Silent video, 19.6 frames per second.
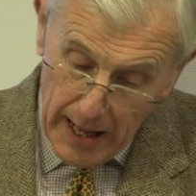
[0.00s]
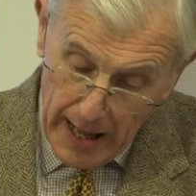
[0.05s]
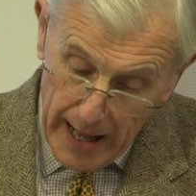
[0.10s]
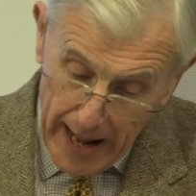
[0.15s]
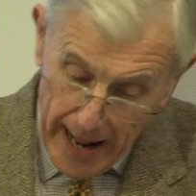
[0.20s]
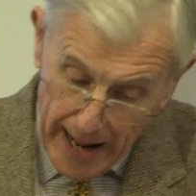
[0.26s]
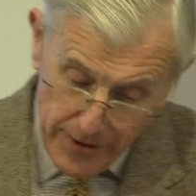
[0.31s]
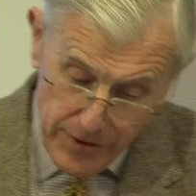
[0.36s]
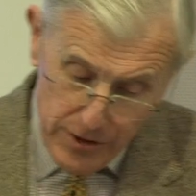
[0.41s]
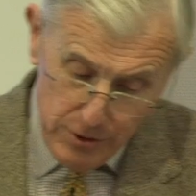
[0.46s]

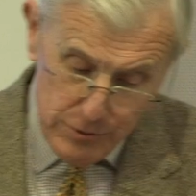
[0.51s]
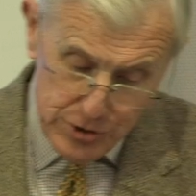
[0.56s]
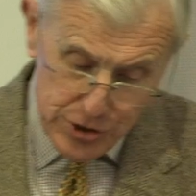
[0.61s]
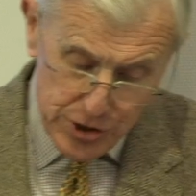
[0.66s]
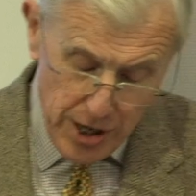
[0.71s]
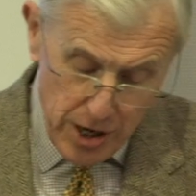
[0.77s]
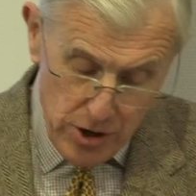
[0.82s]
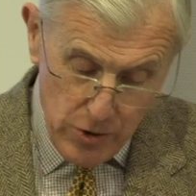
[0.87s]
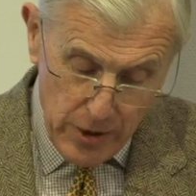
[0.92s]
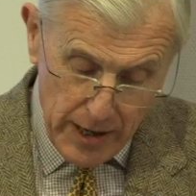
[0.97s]
And there was
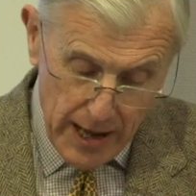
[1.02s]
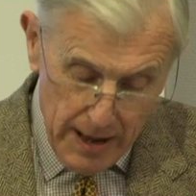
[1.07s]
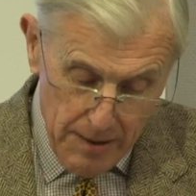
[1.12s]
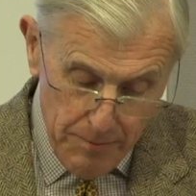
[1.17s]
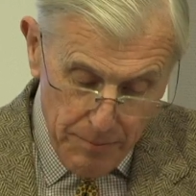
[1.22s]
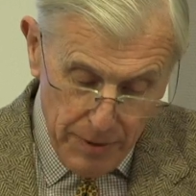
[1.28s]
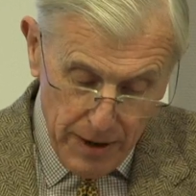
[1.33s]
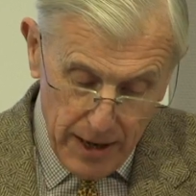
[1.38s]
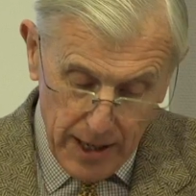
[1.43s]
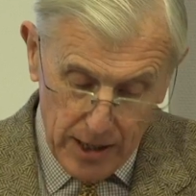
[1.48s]
no
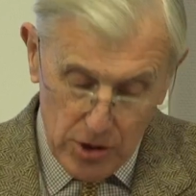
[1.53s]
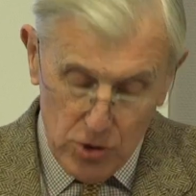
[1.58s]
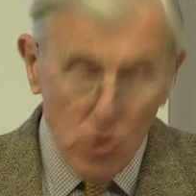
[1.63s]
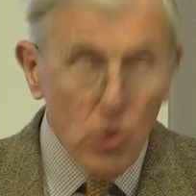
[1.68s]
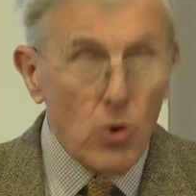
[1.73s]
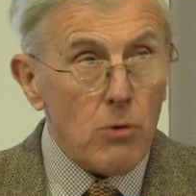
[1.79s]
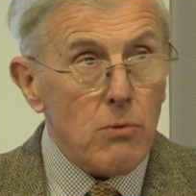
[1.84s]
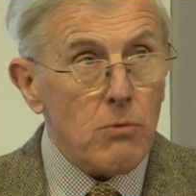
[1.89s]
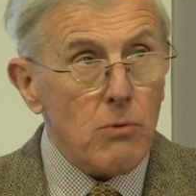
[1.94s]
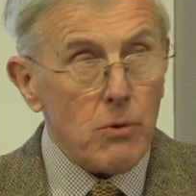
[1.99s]
campaign,
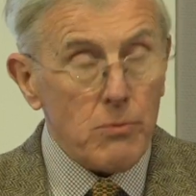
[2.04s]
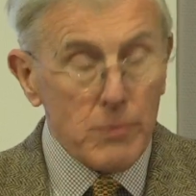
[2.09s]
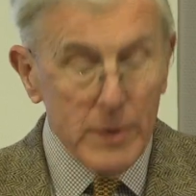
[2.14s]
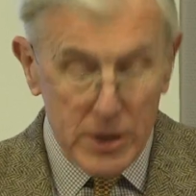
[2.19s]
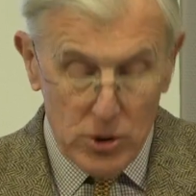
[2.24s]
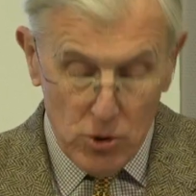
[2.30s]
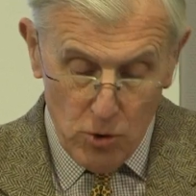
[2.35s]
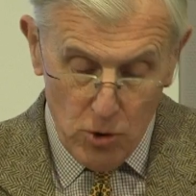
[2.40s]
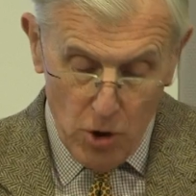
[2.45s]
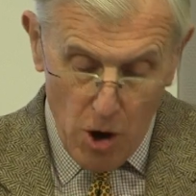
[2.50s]
or what we'd
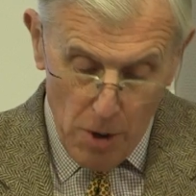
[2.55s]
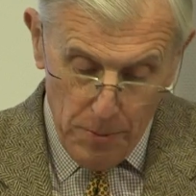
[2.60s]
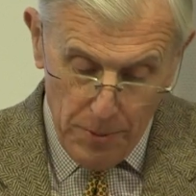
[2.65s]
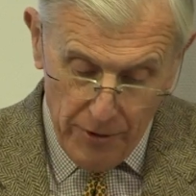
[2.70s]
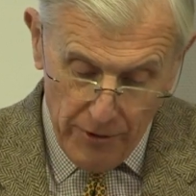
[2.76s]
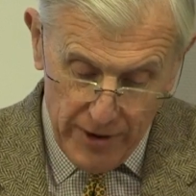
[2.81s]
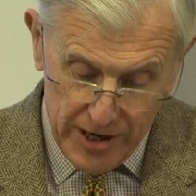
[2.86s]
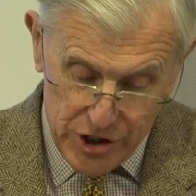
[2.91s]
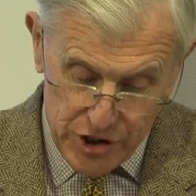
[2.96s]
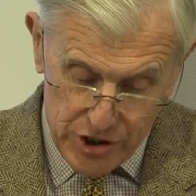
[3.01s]
call
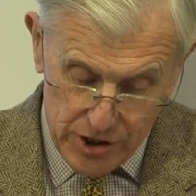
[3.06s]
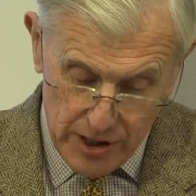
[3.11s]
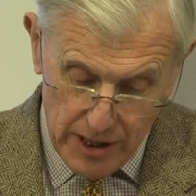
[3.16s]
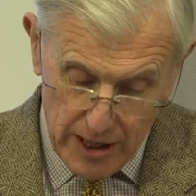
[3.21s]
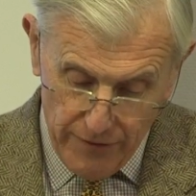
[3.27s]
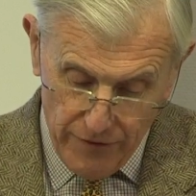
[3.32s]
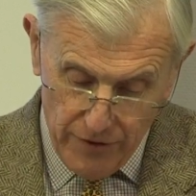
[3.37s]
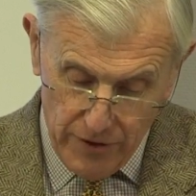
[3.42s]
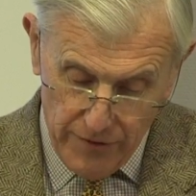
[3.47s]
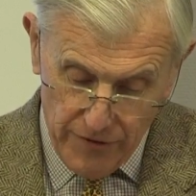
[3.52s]
operational
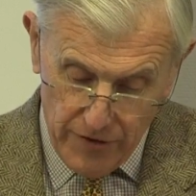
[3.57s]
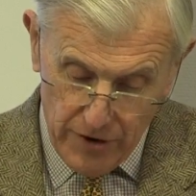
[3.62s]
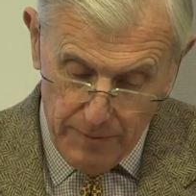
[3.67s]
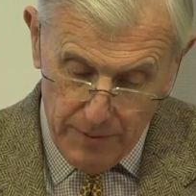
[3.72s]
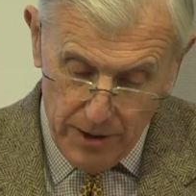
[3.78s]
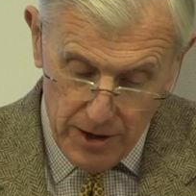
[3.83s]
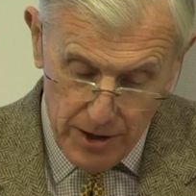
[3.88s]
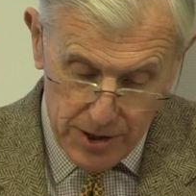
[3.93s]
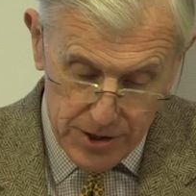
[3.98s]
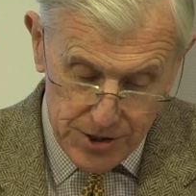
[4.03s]
level of
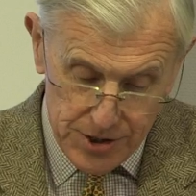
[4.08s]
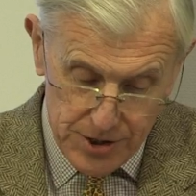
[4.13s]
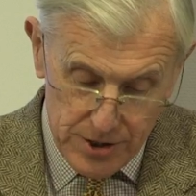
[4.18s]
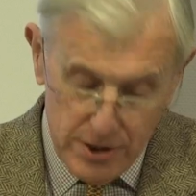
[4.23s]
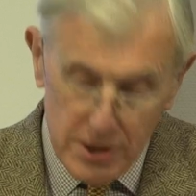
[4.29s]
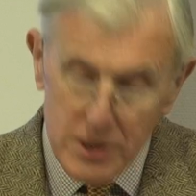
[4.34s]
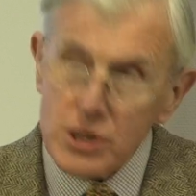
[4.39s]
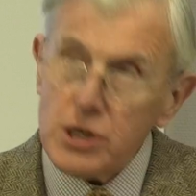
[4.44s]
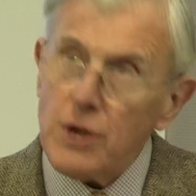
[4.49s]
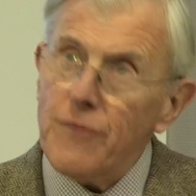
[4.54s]
command,
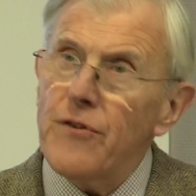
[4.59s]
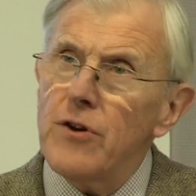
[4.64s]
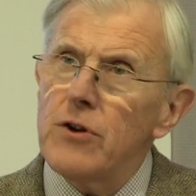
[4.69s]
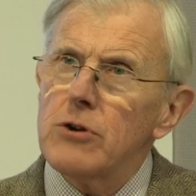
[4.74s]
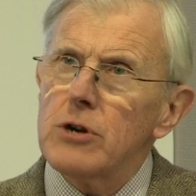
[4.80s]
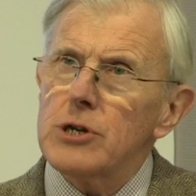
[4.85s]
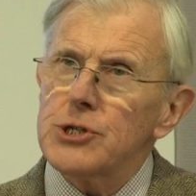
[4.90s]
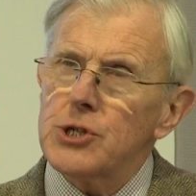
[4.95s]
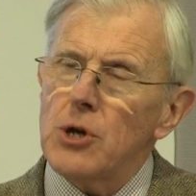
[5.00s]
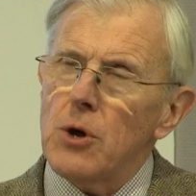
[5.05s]
to
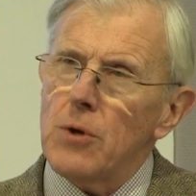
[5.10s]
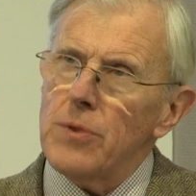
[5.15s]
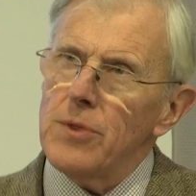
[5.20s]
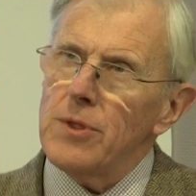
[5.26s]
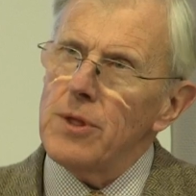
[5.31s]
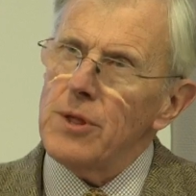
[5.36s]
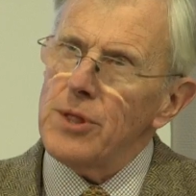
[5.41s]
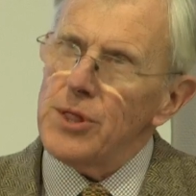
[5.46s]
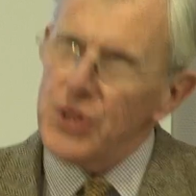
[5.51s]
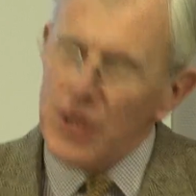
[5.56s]
focus on
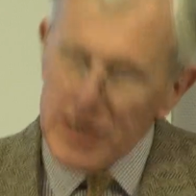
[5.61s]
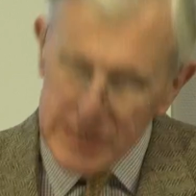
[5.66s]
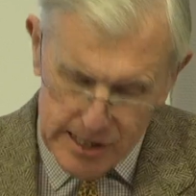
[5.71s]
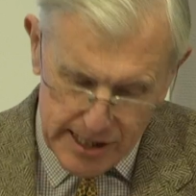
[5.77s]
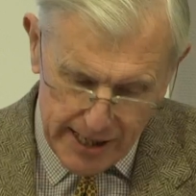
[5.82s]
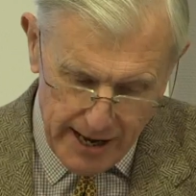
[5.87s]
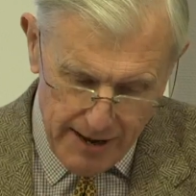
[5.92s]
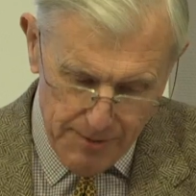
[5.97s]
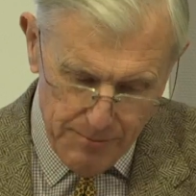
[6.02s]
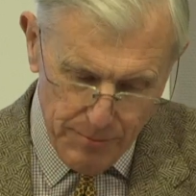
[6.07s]
this
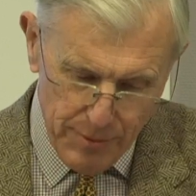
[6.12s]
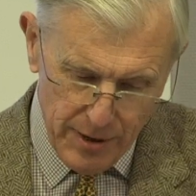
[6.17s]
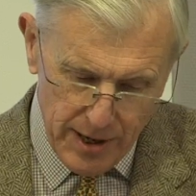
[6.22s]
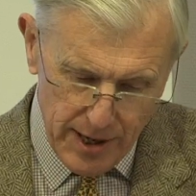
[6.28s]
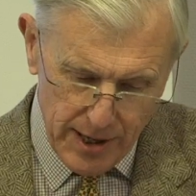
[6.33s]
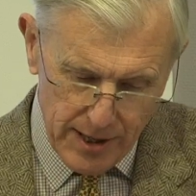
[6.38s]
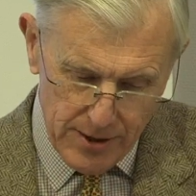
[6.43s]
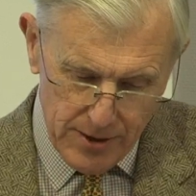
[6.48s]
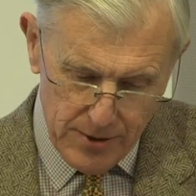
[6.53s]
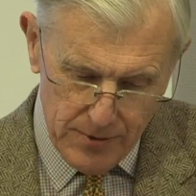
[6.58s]

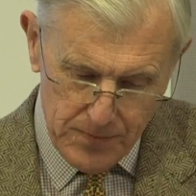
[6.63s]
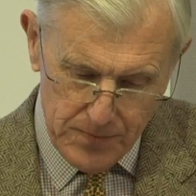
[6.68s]
campaign,